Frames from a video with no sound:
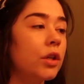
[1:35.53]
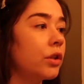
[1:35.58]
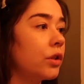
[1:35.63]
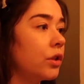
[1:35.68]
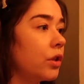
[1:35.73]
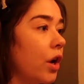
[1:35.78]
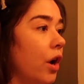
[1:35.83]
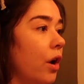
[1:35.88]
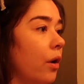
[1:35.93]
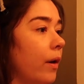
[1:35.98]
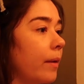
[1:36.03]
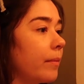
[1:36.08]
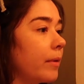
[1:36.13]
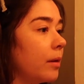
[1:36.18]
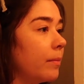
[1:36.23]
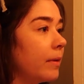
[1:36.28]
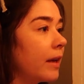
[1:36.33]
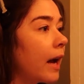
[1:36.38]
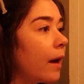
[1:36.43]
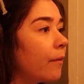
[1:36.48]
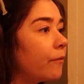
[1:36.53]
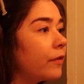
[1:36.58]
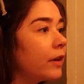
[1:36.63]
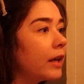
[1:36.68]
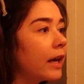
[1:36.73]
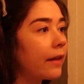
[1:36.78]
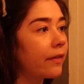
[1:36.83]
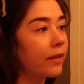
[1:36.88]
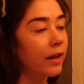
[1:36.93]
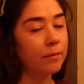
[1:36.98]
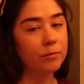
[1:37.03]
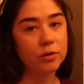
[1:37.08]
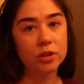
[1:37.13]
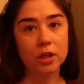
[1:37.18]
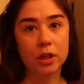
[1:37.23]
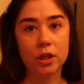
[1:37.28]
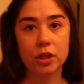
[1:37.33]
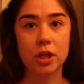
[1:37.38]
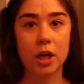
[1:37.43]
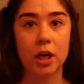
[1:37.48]
so I'm gonna be comfy, and then I'm
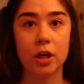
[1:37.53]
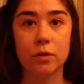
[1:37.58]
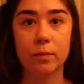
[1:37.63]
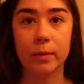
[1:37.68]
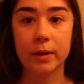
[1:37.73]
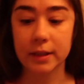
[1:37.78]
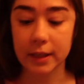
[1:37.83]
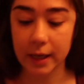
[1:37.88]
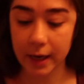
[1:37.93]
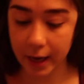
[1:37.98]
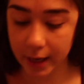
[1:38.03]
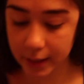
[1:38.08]
just gonna change once I